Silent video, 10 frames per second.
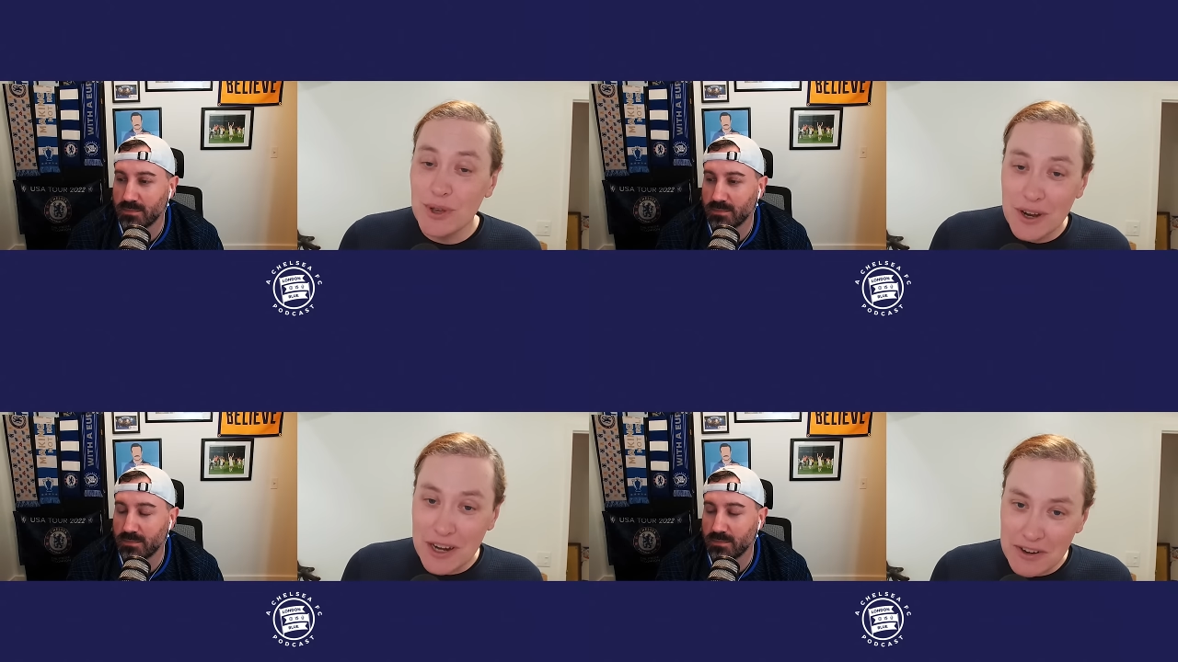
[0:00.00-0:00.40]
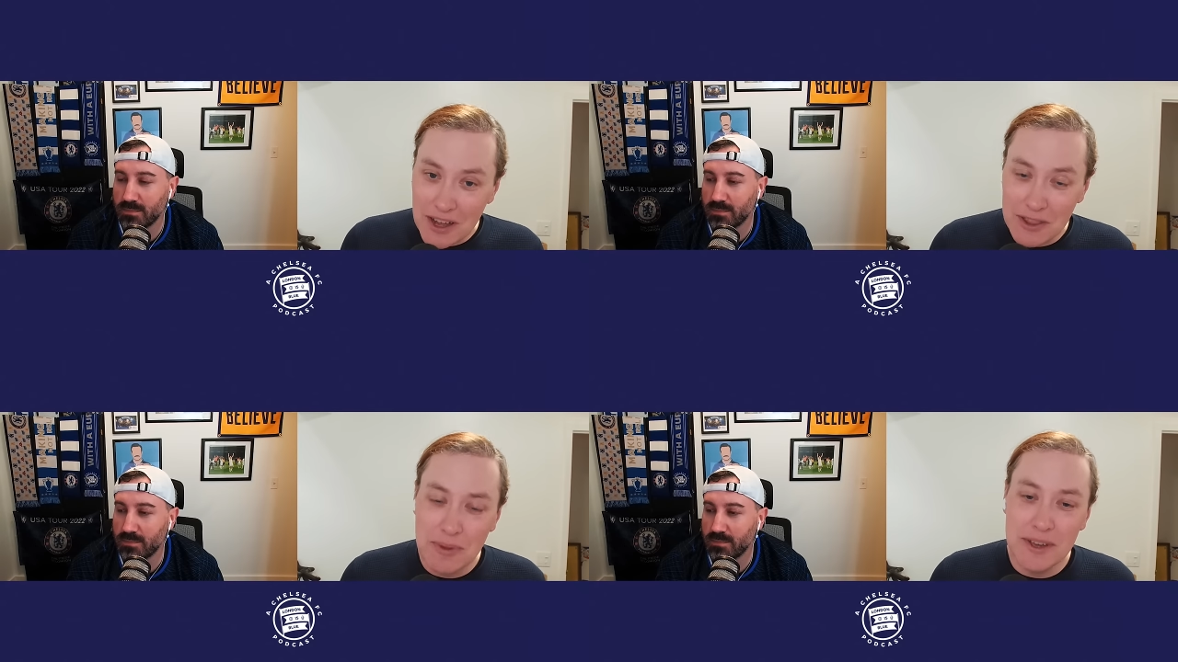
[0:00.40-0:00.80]
Speaker 1: We are in
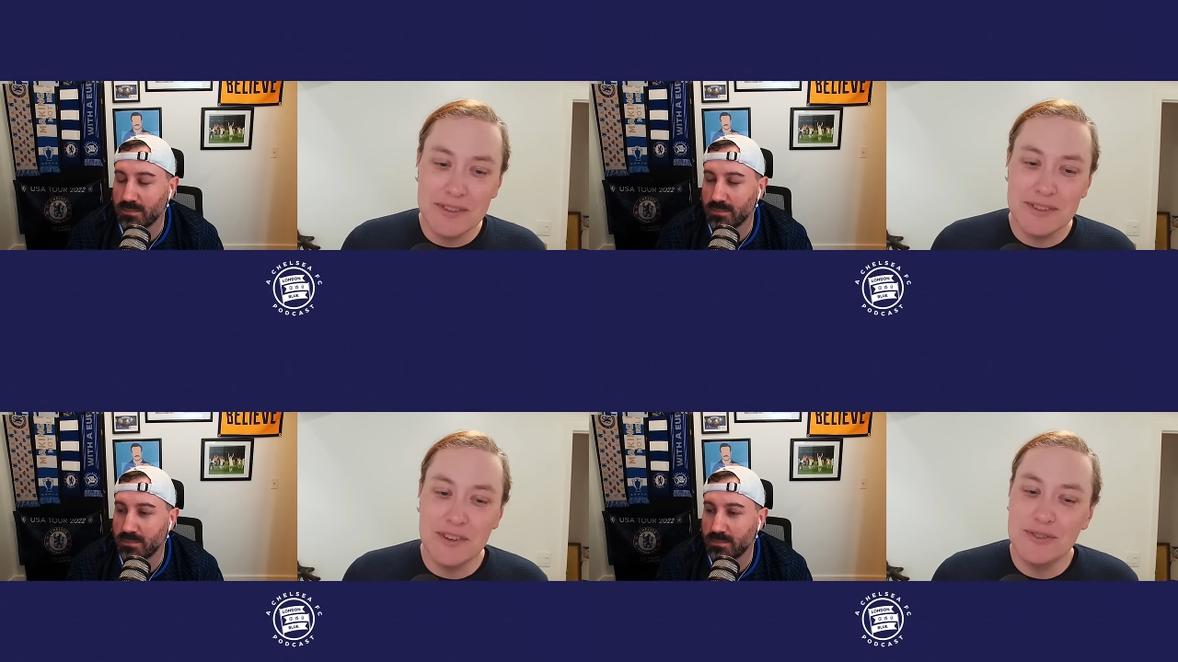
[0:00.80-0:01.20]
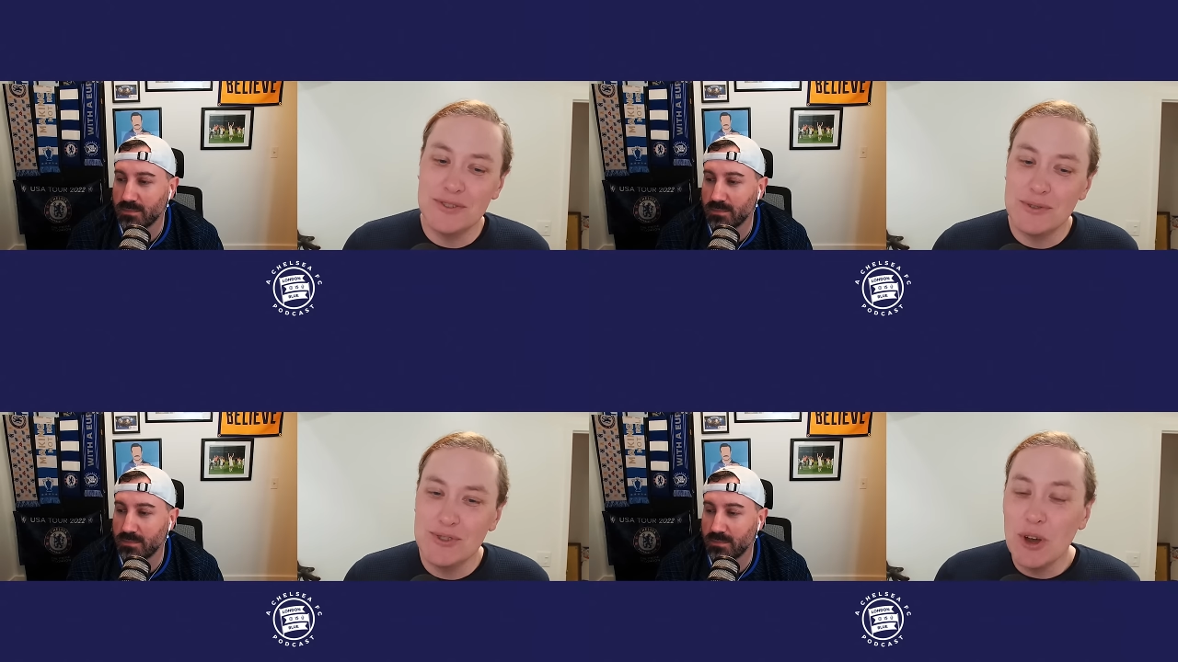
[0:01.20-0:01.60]
ninth place still.
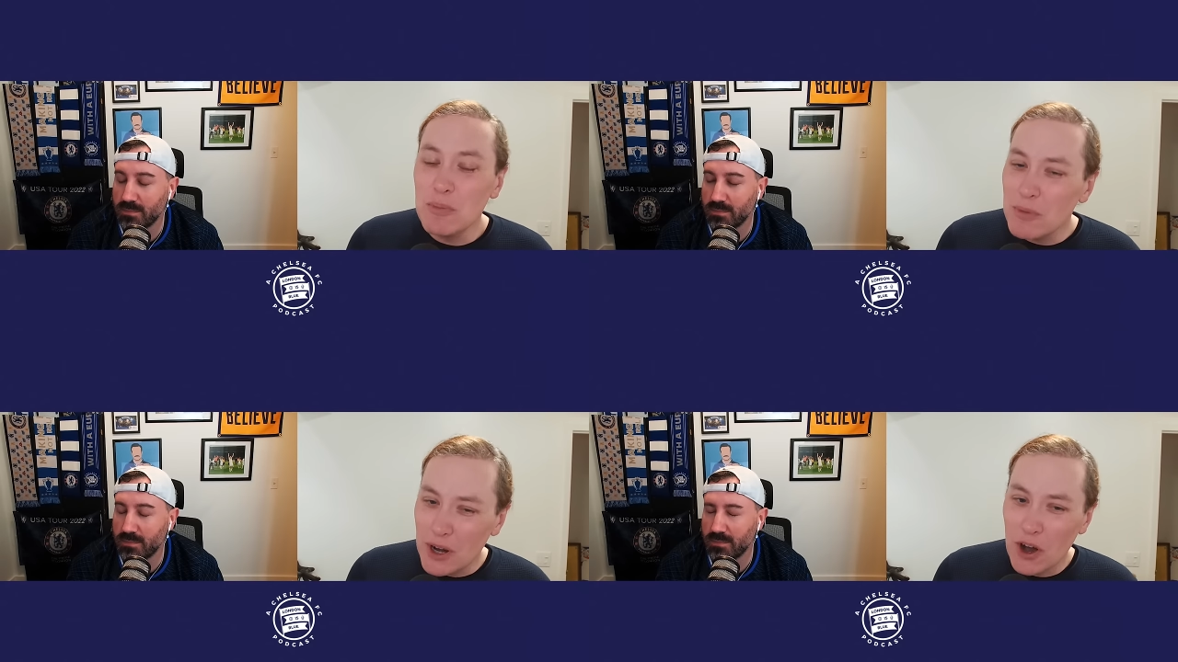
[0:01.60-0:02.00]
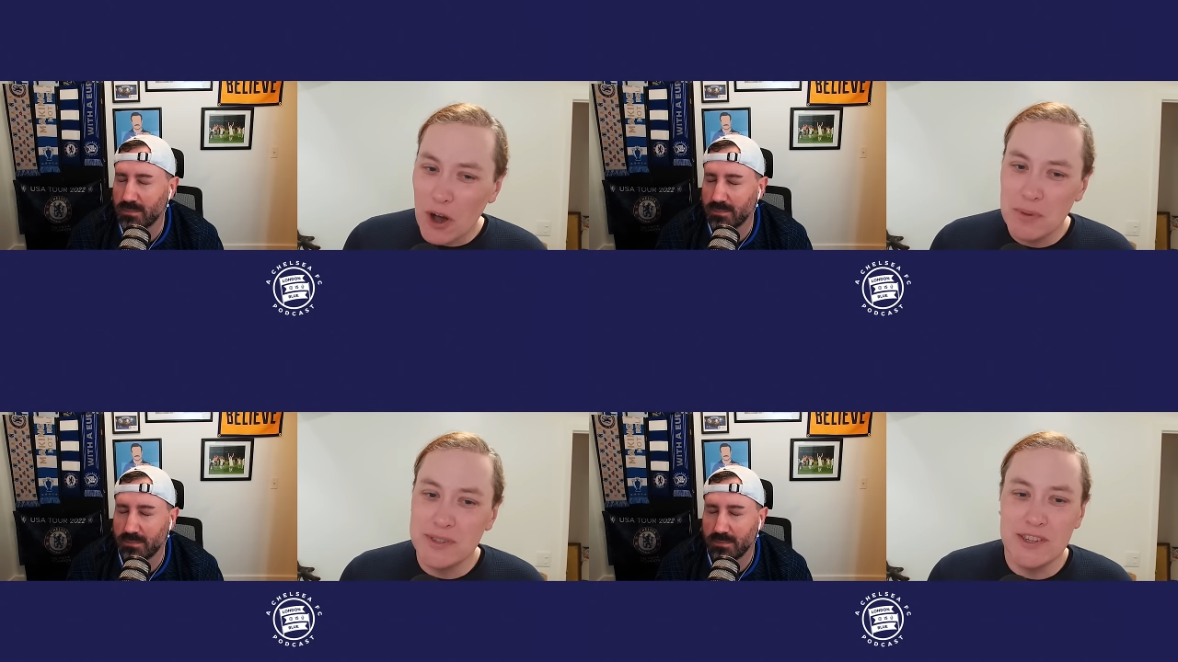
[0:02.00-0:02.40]
So there's no movement in
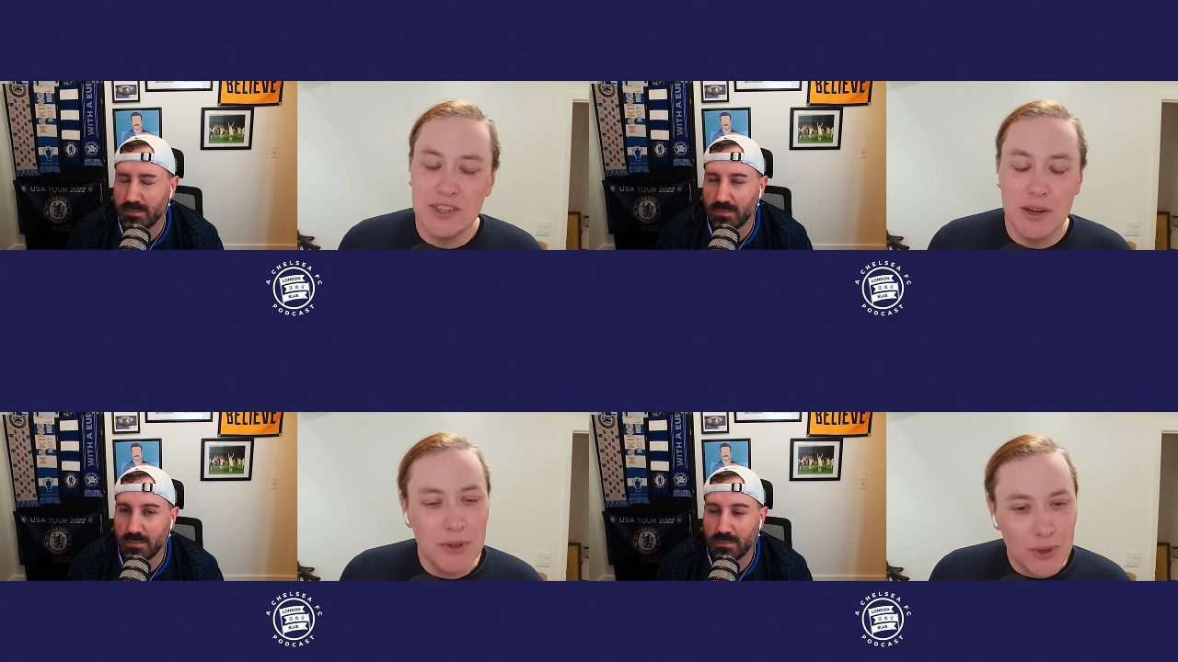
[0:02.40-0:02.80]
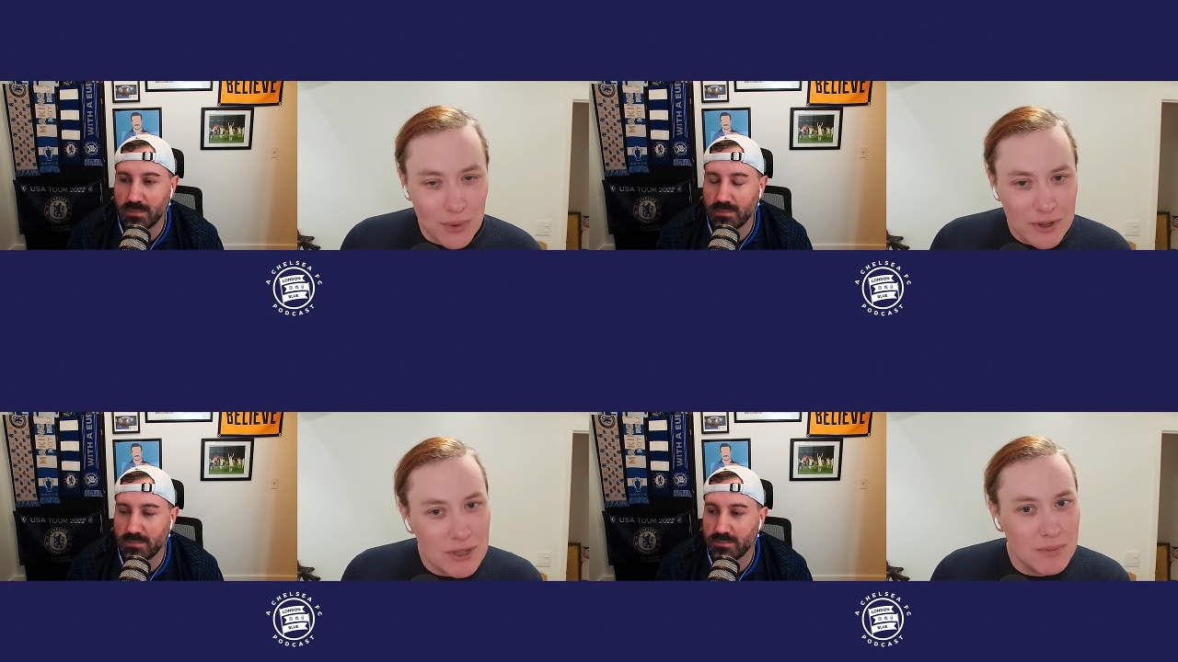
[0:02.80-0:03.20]
our position, but there
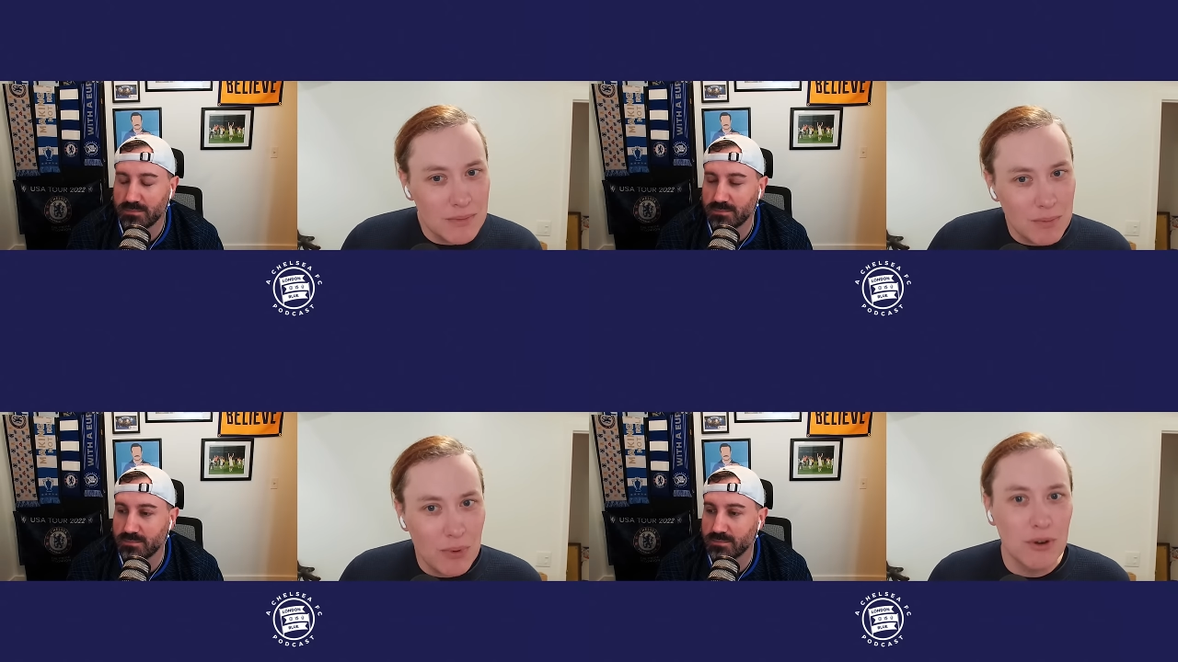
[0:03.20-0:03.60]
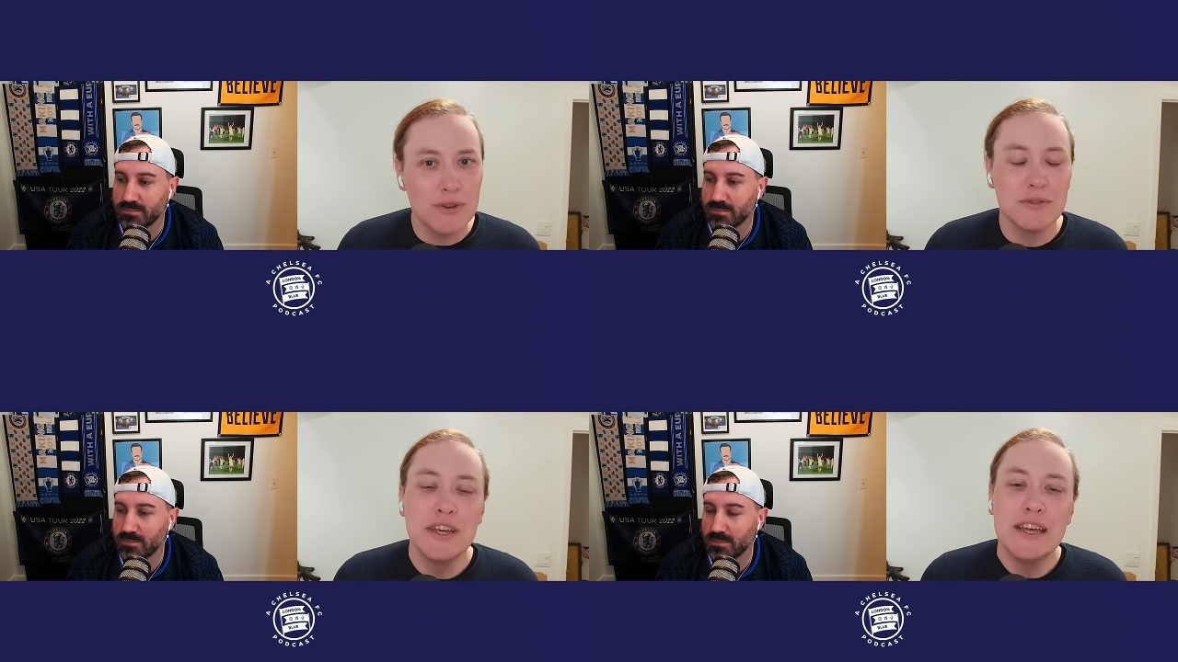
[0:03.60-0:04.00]
were some
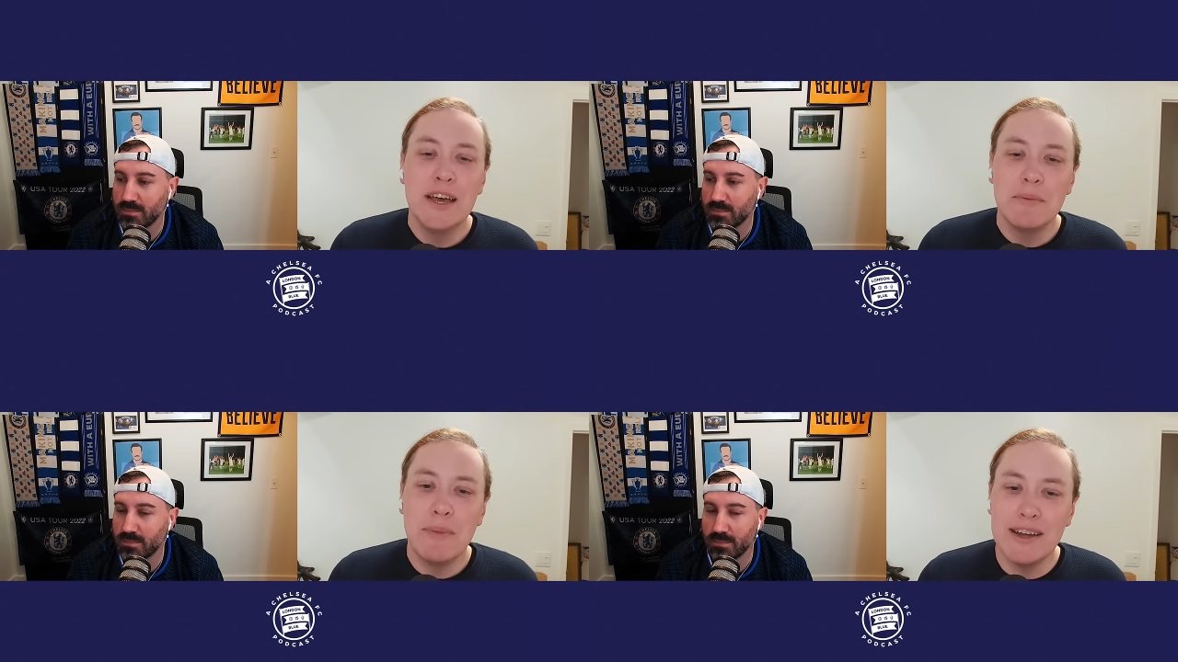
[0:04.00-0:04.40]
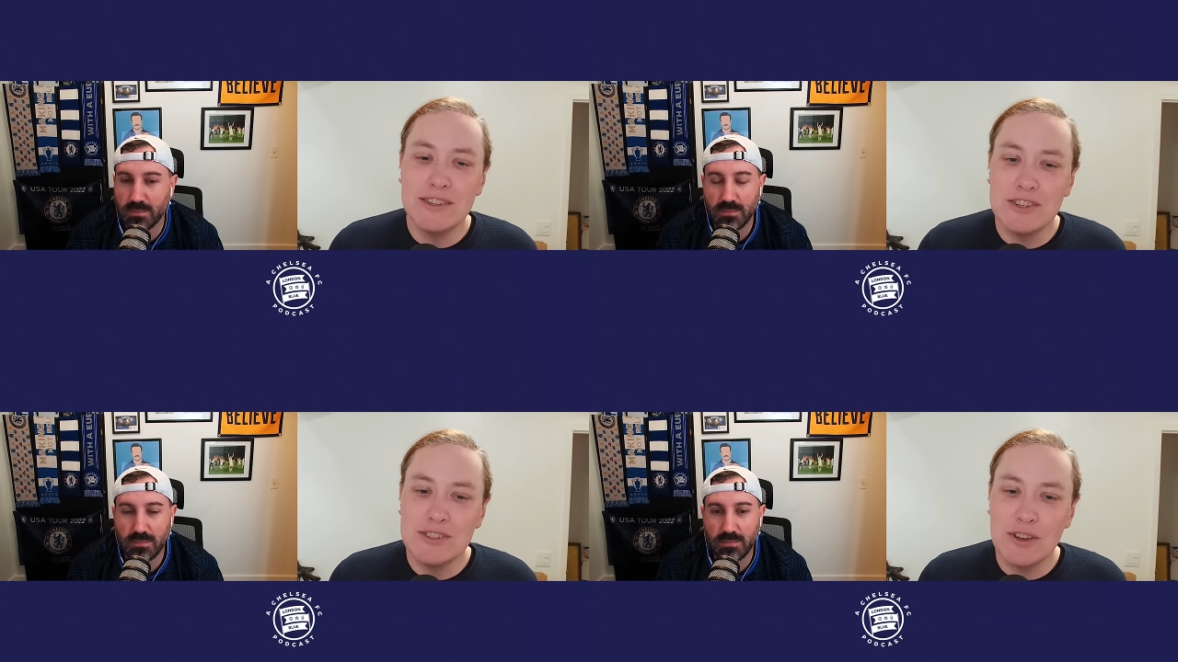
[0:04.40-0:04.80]
important matches